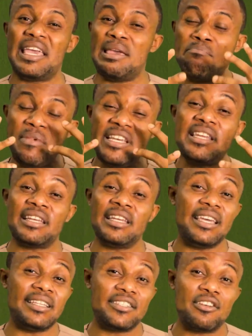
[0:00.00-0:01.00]

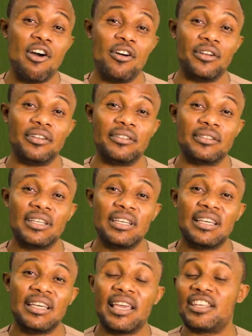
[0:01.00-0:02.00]
Immediately it is gone.
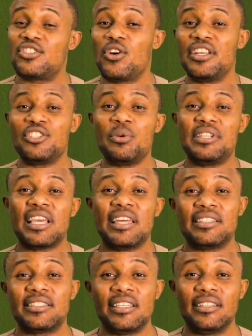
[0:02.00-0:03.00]
It is gone into
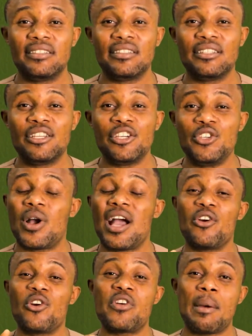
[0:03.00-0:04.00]
eternity. You
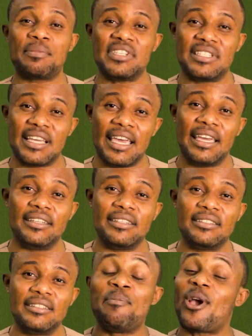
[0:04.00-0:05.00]
cannot grasp it again.
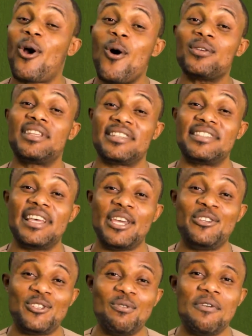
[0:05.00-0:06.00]
Because this is
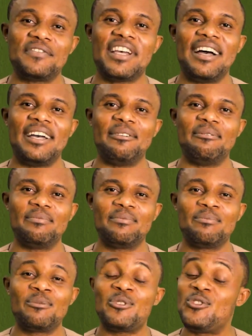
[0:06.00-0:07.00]
the issue of time,
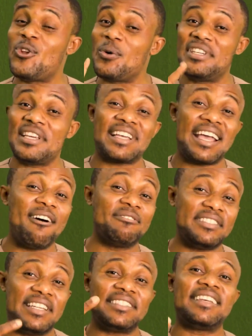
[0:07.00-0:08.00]
don't just
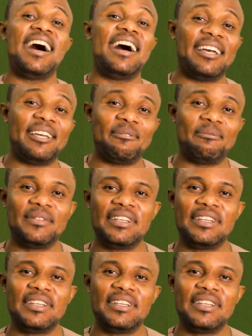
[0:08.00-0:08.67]
count the time.